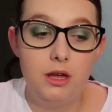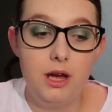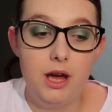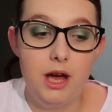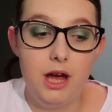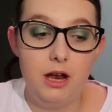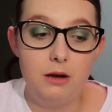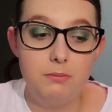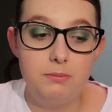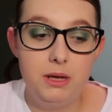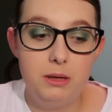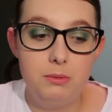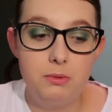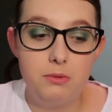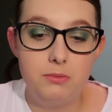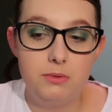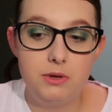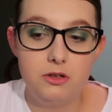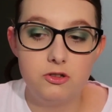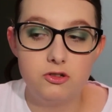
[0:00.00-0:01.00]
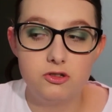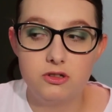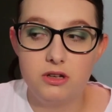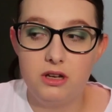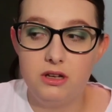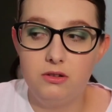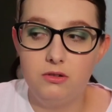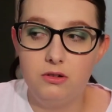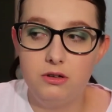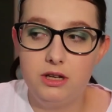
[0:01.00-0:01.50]
And people were just
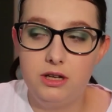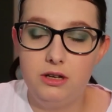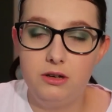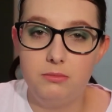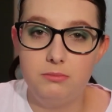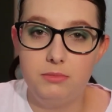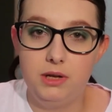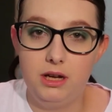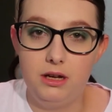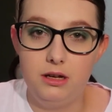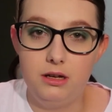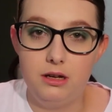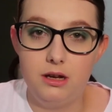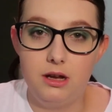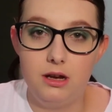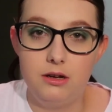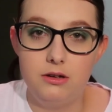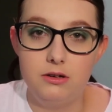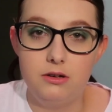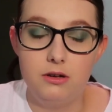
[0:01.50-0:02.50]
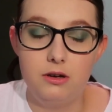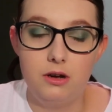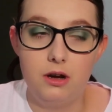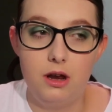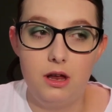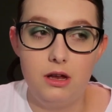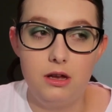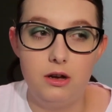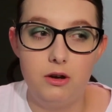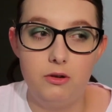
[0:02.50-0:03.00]
like looking at me, and
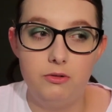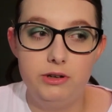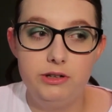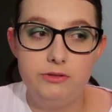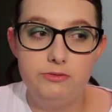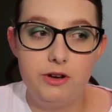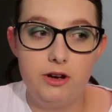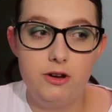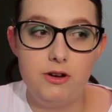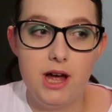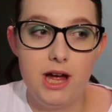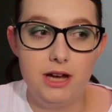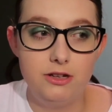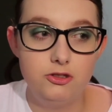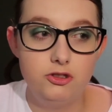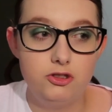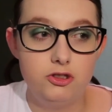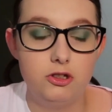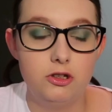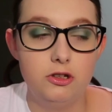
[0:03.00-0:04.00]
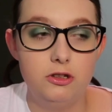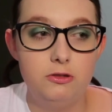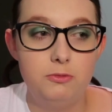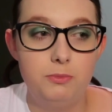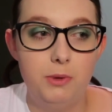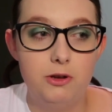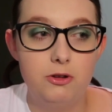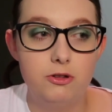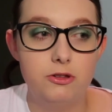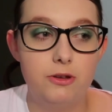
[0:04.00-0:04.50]
like I really felt anxious
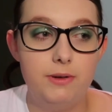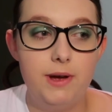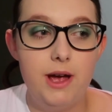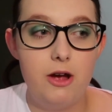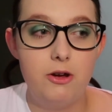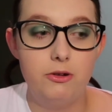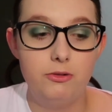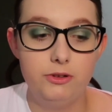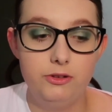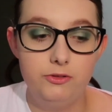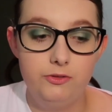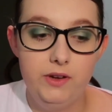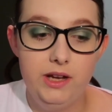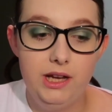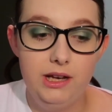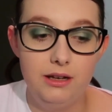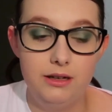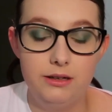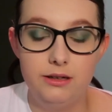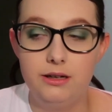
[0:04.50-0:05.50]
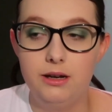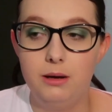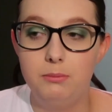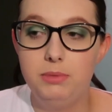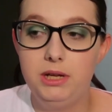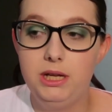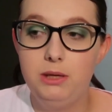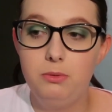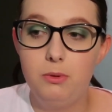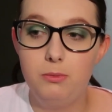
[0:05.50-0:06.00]
because of how I was feeling, and then
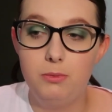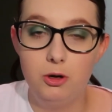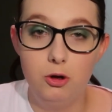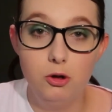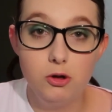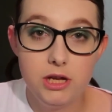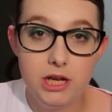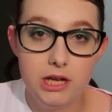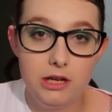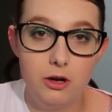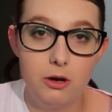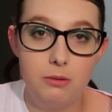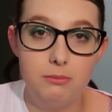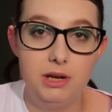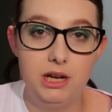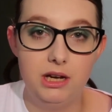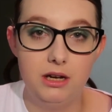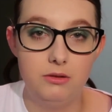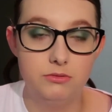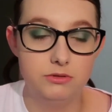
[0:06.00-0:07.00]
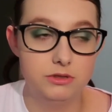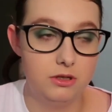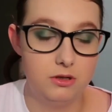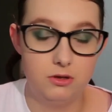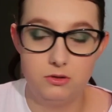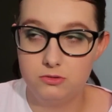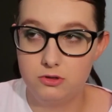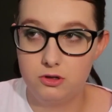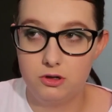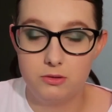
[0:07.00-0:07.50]
people were looking at me and I was like, oh
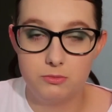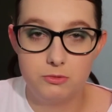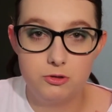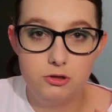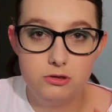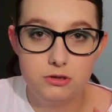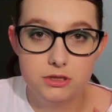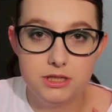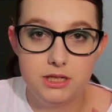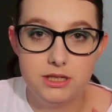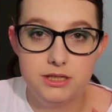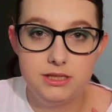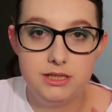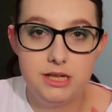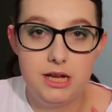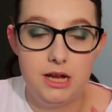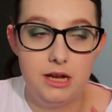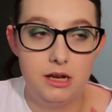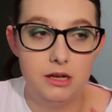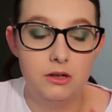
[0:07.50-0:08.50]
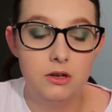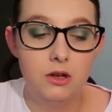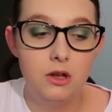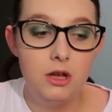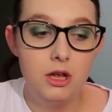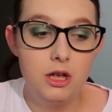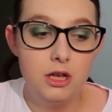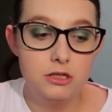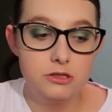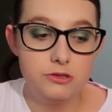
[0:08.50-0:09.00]
god, I'm causing a scene.
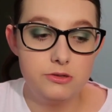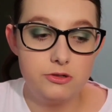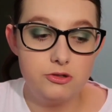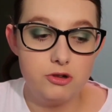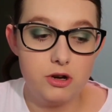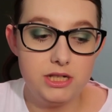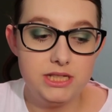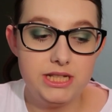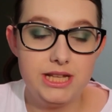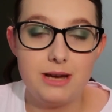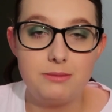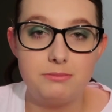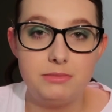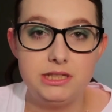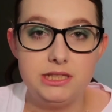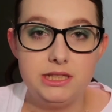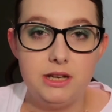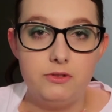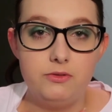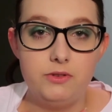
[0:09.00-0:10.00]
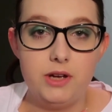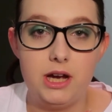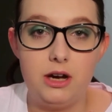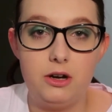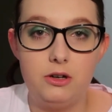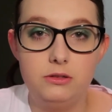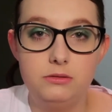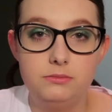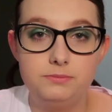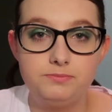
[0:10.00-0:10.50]
So I tried to get myself
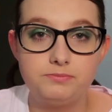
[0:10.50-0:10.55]
out